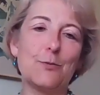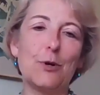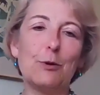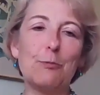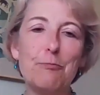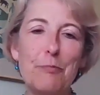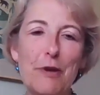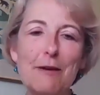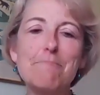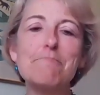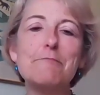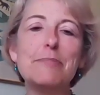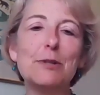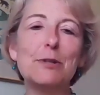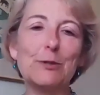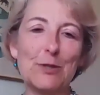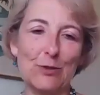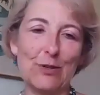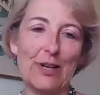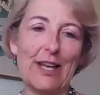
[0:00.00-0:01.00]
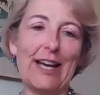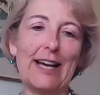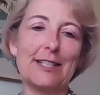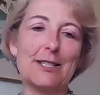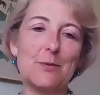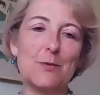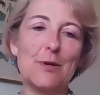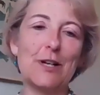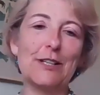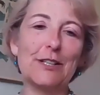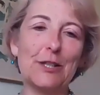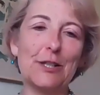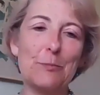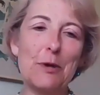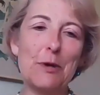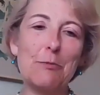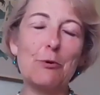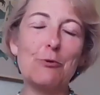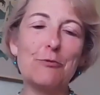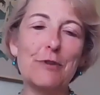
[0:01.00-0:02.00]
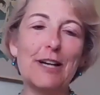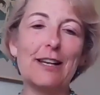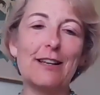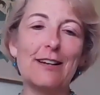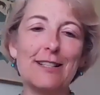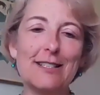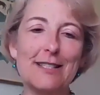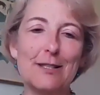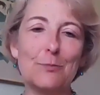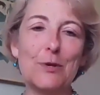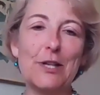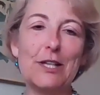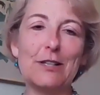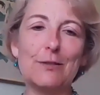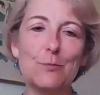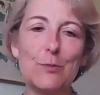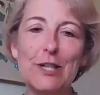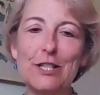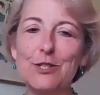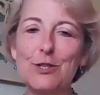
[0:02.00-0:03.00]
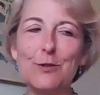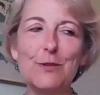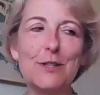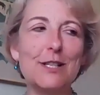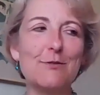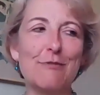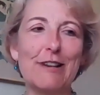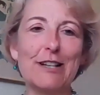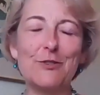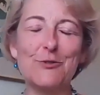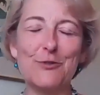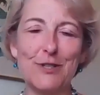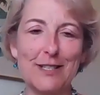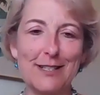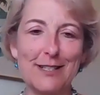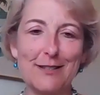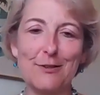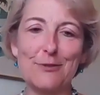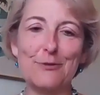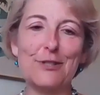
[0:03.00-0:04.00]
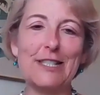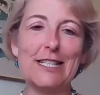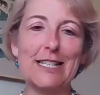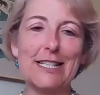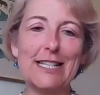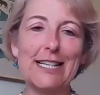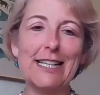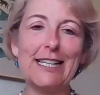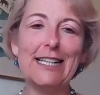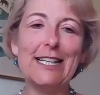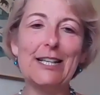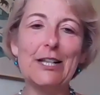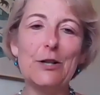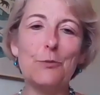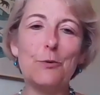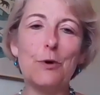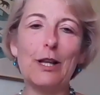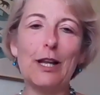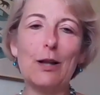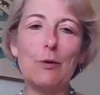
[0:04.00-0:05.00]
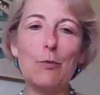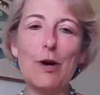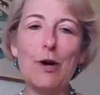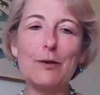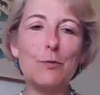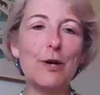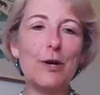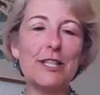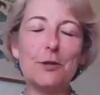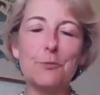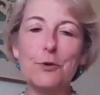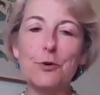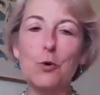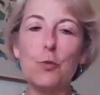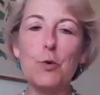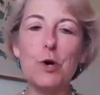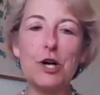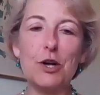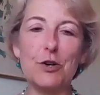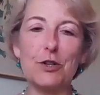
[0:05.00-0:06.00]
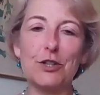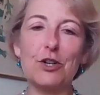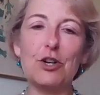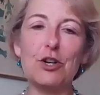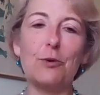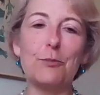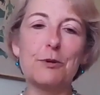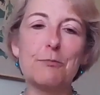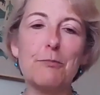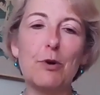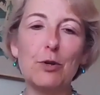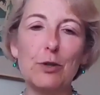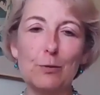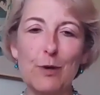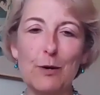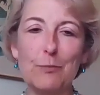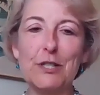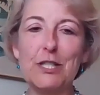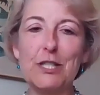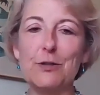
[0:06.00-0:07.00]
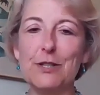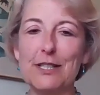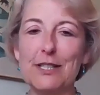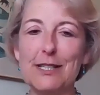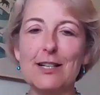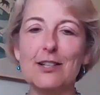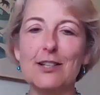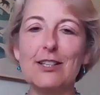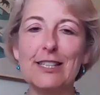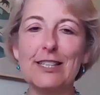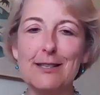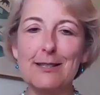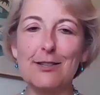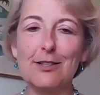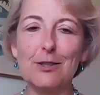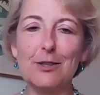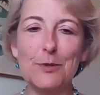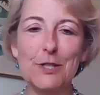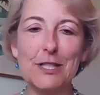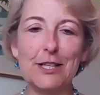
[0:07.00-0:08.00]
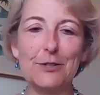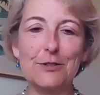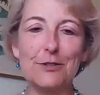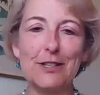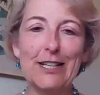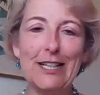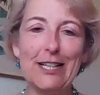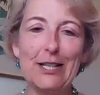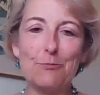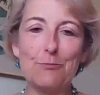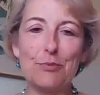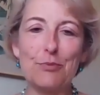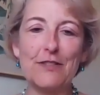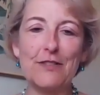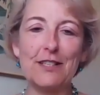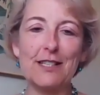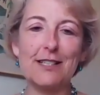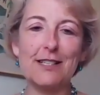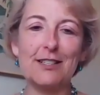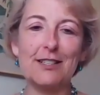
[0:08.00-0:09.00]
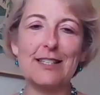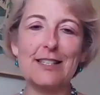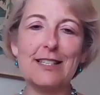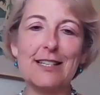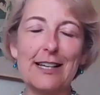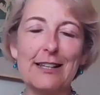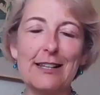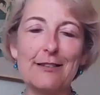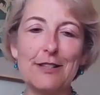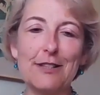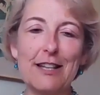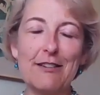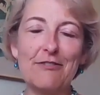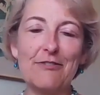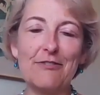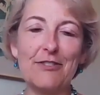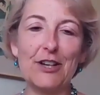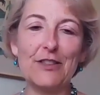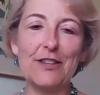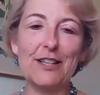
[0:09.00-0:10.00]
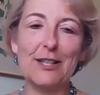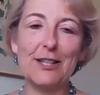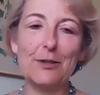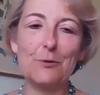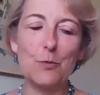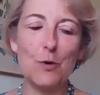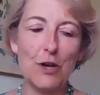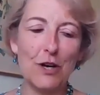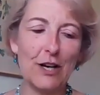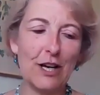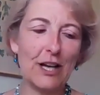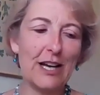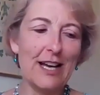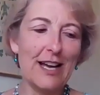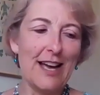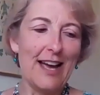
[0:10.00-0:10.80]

Well, BIM built on CAD as well. People realize that we can do these renderings in 3D. Well, why don't we all work on a common model when we're doing design, so that we don't bring the designs together and then find they don't work?